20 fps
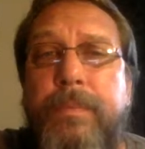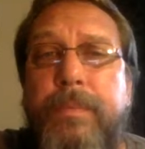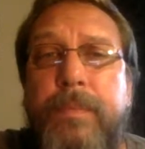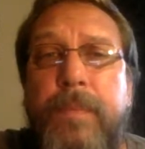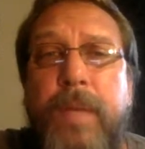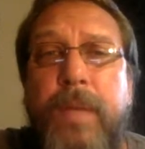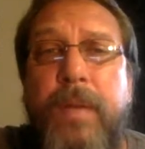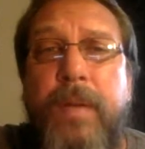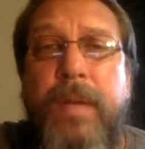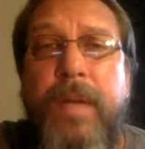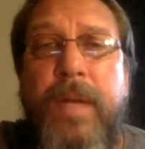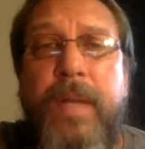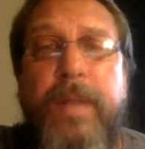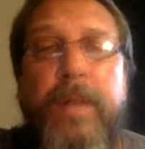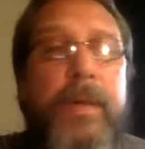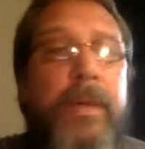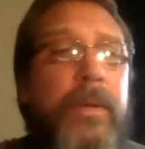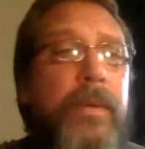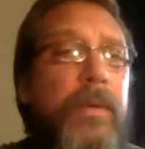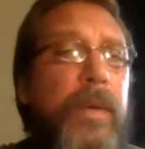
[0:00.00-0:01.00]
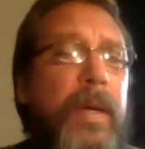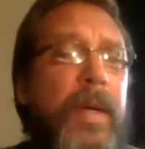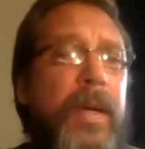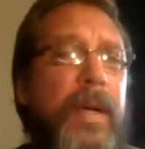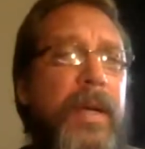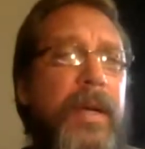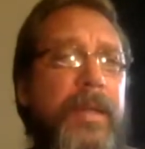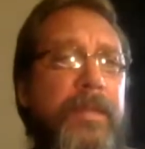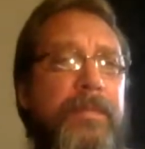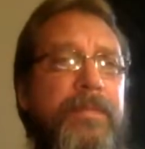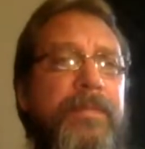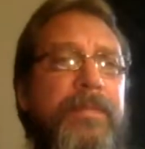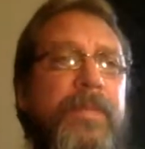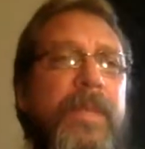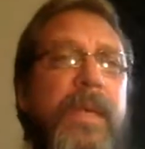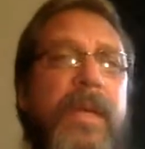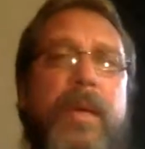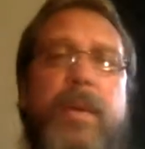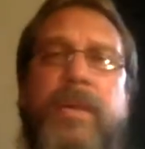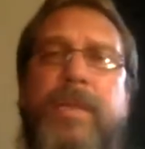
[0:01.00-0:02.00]
Other than that, though,
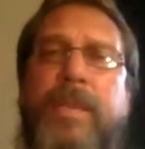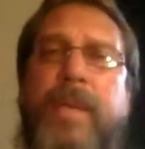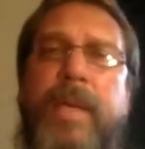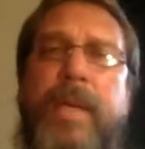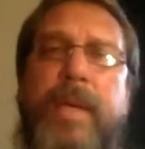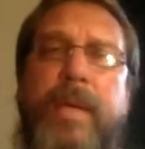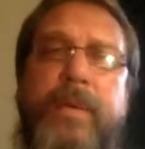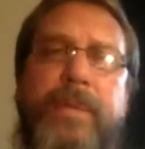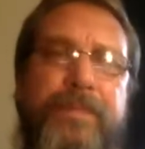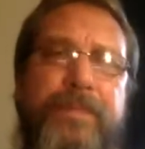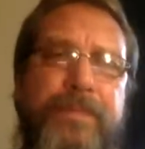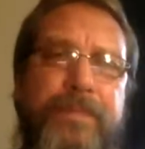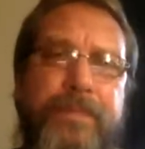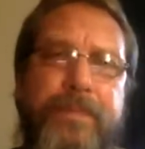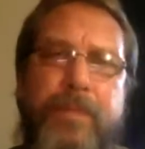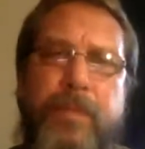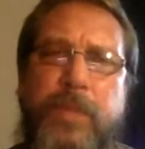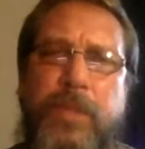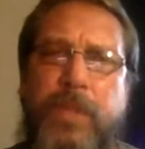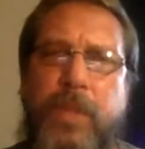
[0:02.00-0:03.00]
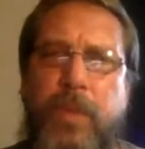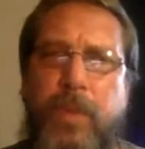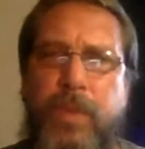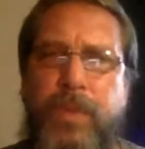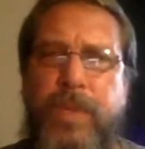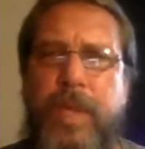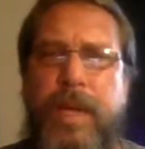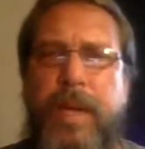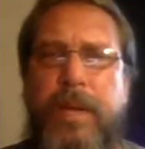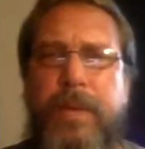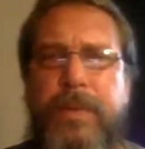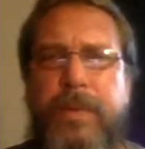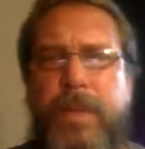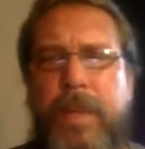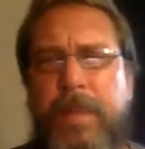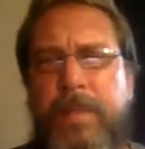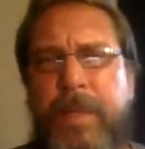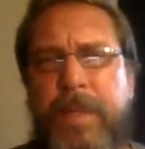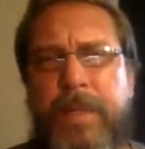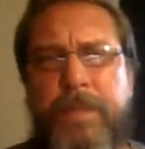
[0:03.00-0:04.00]
like I was saying, school's out, so
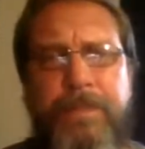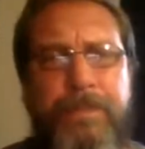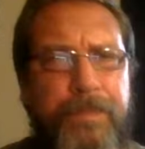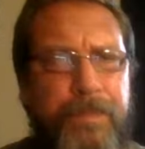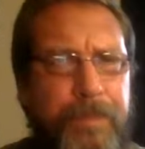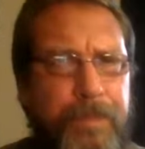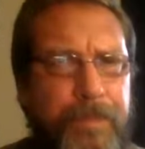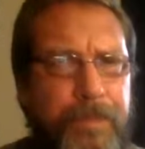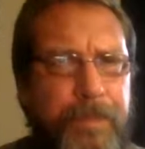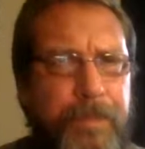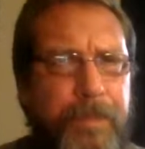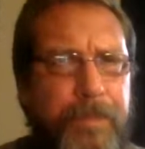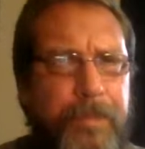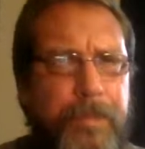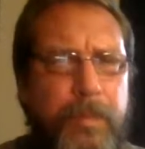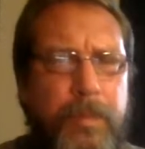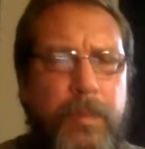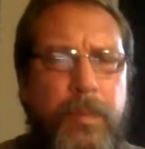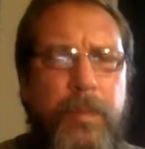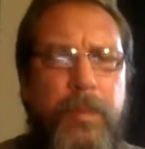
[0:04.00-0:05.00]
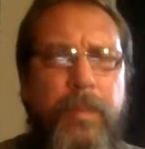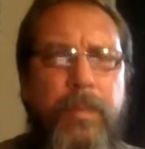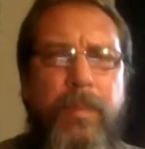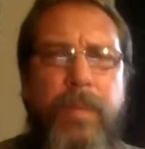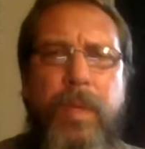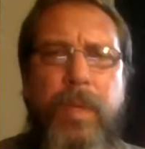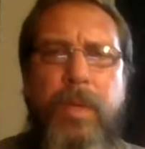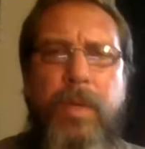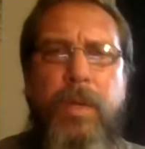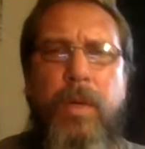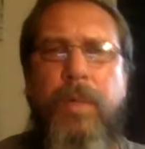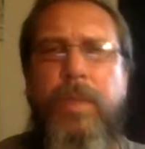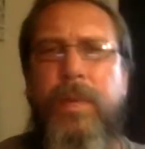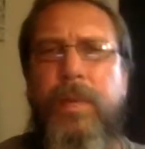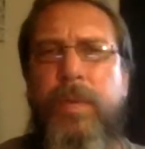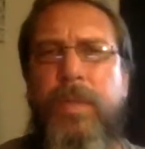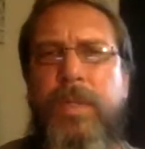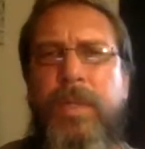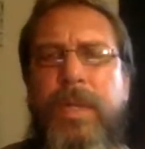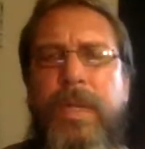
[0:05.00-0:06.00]
I've been goofing
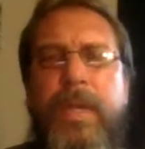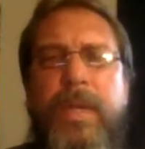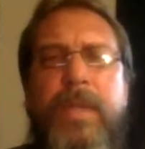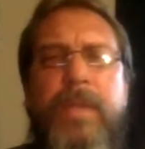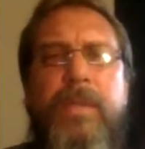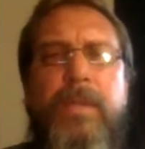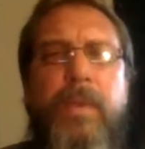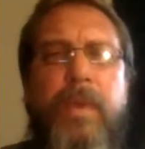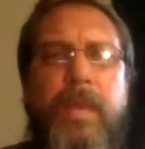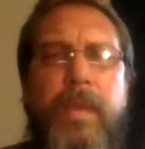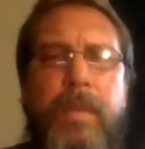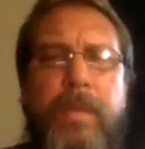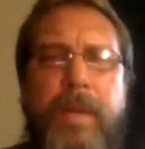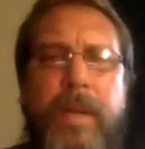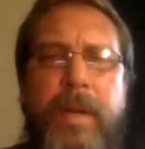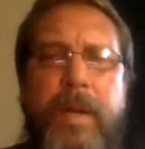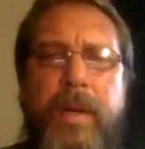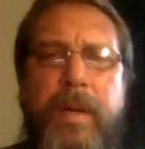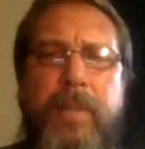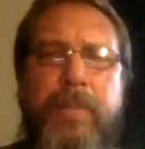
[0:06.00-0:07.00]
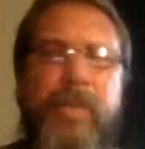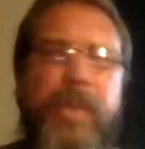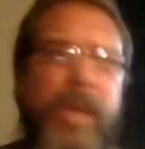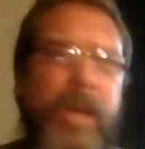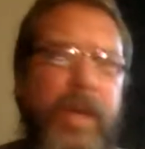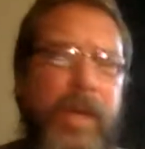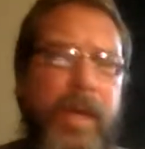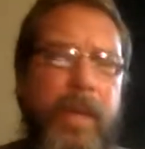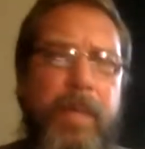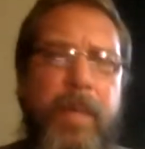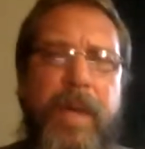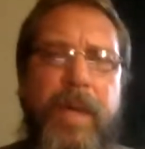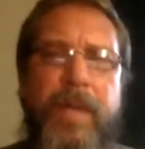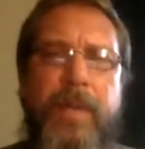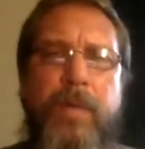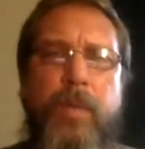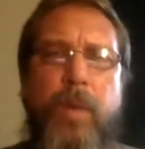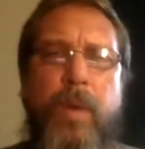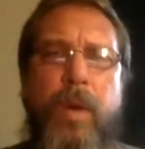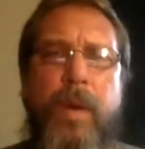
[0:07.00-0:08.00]
with the kids while I'm here. I'm trying to get back
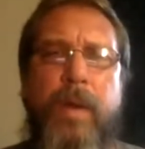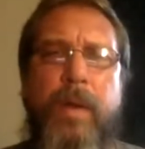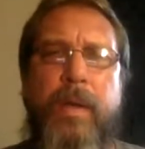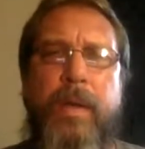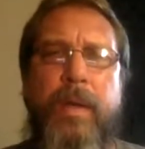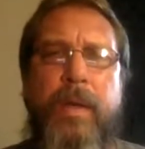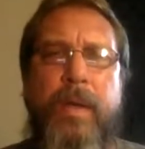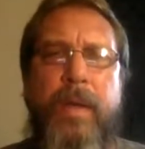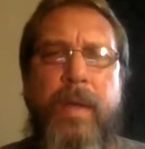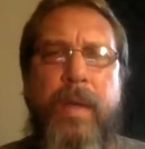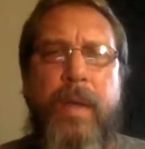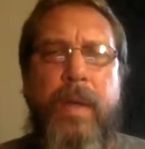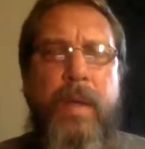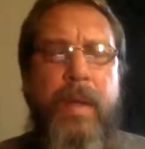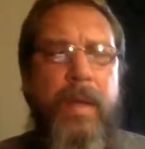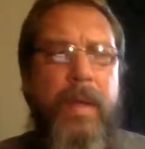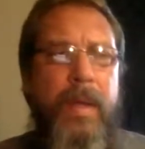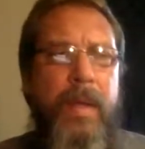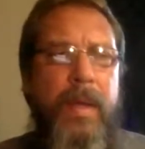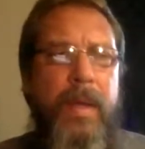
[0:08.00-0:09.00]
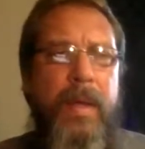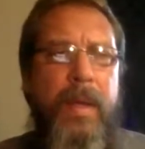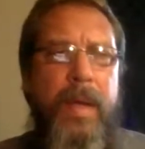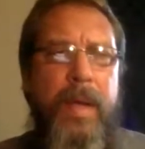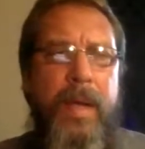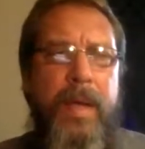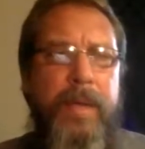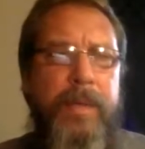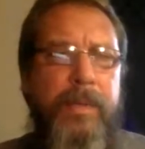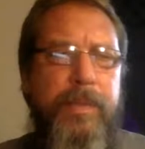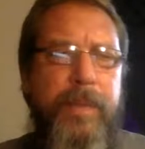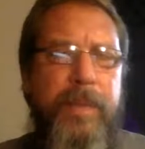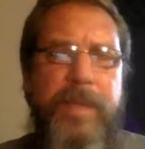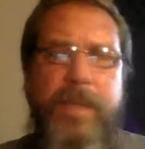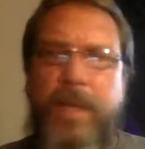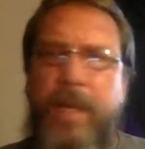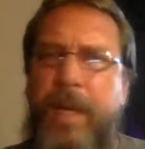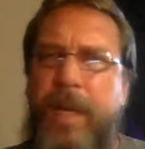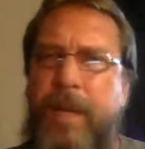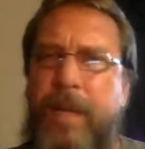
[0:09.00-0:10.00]
to work. Spent
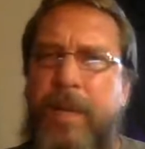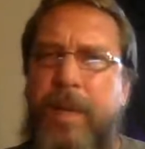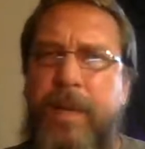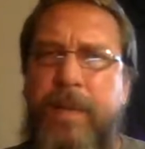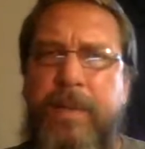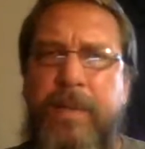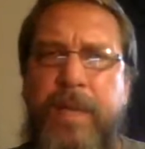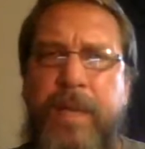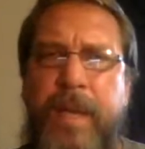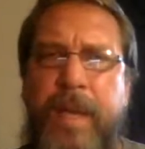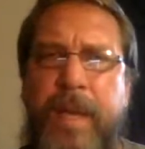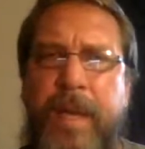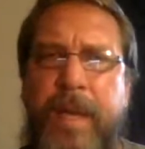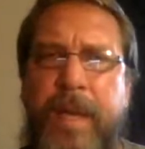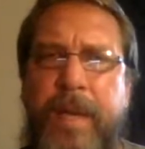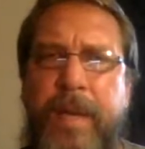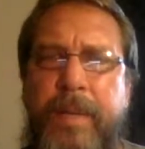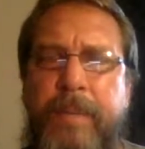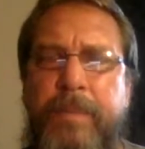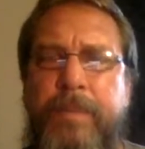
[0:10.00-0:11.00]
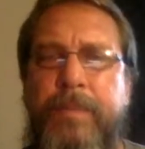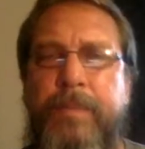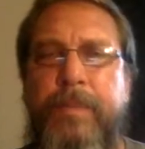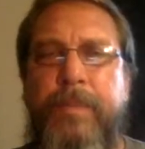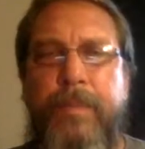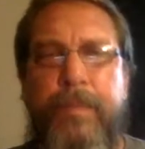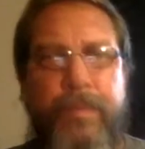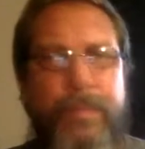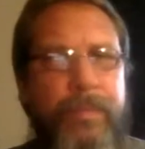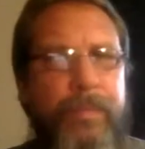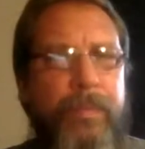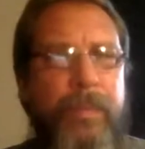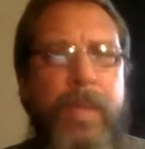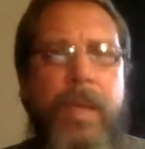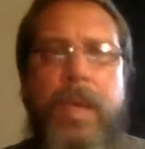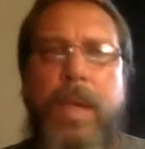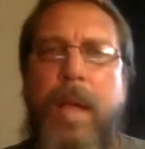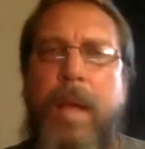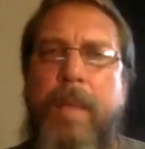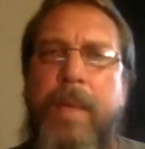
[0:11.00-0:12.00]
the day there today.
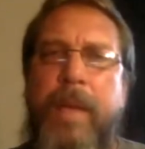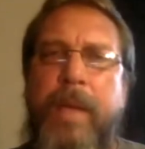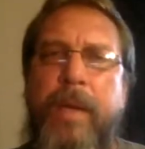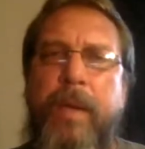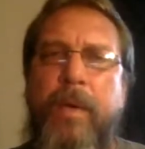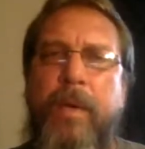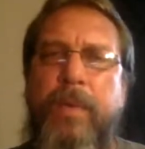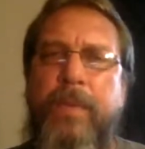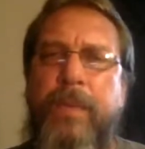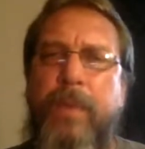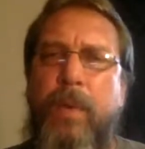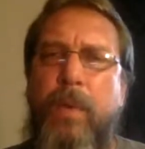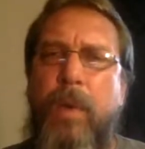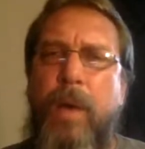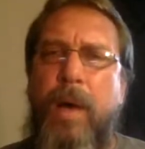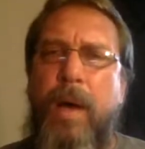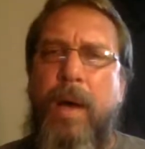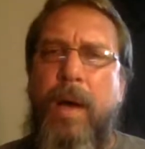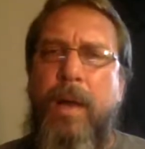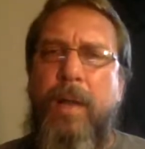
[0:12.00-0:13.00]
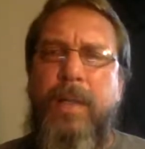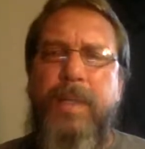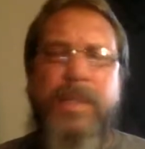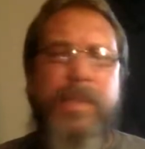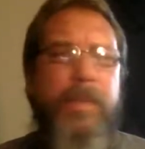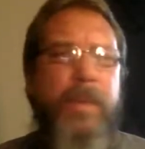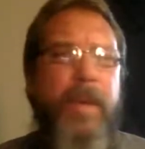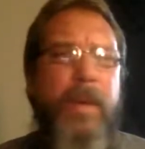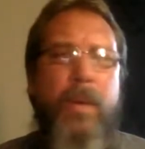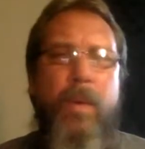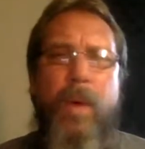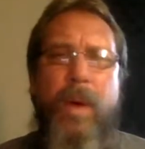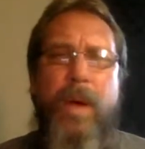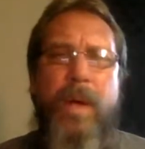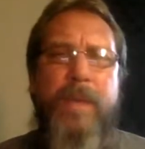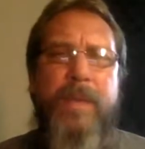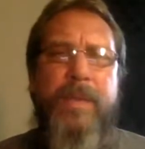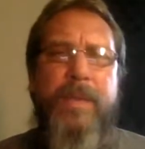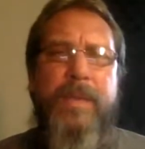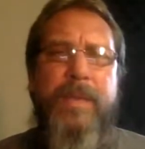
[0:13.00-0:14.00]
I may go in for a while. It's been a
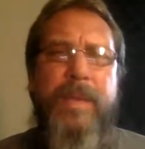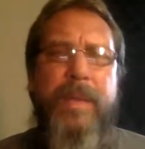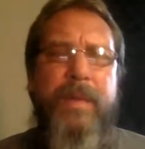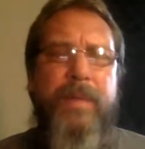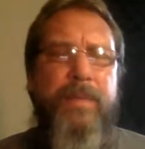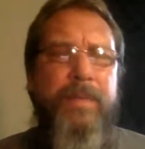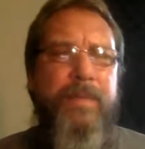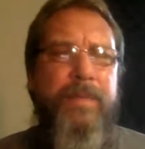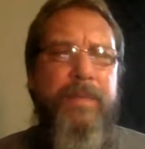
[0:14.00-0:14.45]
while since I've,